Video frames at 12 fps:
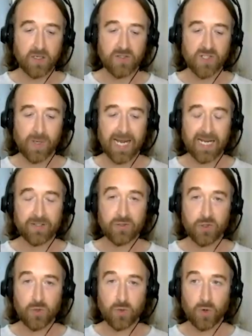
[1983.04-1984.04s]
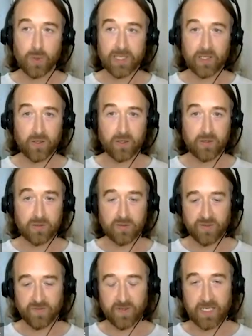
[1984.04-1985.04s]
So we had to do what we could
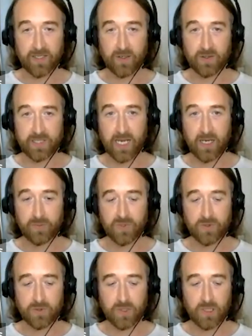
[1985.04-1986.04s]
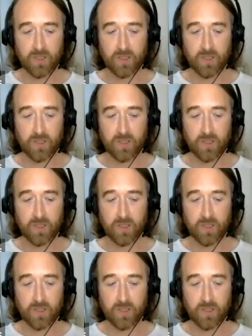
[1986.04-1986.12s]
to fill in those gaps.